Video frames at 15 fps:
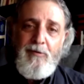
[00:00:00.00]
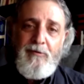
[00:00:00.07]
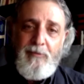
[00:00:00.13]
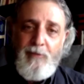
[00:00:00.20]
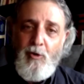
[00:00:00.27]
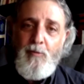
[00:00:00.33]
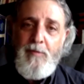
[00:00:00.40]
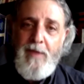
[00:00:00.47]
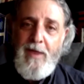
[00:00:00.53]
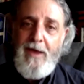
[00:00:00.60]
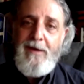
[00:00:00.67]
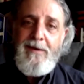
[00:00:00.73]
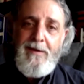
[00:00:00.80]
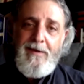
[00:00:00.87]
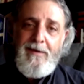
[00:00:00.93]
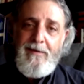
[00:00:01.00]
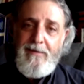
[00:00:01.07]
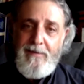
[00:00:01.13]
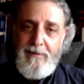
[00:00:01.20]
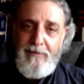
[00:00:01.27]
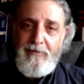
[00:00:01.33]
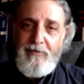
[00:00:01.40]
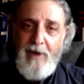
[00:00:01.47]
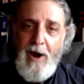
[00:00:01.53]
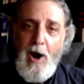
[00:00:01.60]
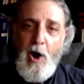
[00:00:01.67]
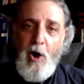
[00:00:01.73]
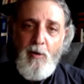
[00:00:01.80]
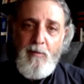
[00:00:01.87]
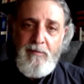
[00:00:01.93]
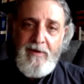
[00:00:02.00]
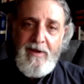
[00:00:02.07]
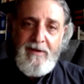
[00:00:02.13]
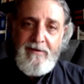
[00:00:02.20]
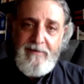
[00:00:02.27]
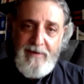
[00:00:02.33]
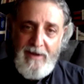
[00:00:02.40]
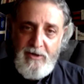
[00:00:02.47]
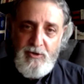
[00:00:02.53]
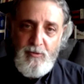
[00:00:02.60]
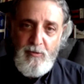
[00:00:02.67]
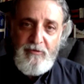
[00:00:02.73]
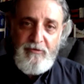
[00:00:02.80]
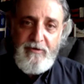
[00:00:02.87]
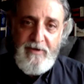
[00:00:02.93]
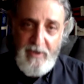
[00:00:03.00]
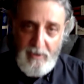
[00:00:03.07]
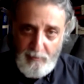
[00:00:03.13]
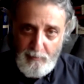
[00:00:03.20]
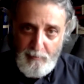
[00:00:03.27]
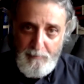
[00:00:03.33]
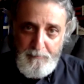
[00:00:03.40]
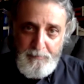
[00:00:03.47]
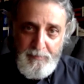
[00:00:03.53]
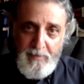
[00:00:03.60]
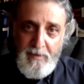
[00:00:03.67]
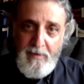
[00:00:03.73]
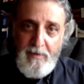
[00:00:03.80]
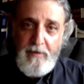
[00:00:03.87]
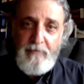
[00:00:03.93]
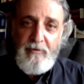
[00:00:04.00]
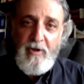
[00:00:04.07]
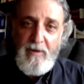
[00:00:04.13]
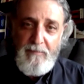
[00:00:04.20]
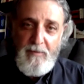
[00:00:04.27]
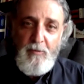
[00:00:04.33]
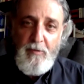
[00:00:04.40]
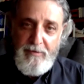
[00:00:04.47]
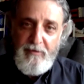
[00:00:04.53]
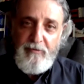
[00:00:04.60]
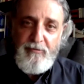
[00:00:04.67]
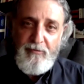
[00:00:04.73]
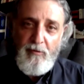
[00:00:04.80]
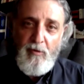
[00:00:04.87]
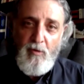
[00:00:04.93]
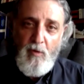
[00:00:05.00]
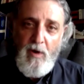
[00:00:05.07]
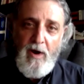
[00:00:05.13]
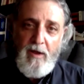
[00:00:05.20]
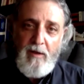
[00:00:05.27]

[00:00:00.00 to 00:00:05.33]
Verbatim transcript: presume that this armed and dangerous killer is going to be with us for a while.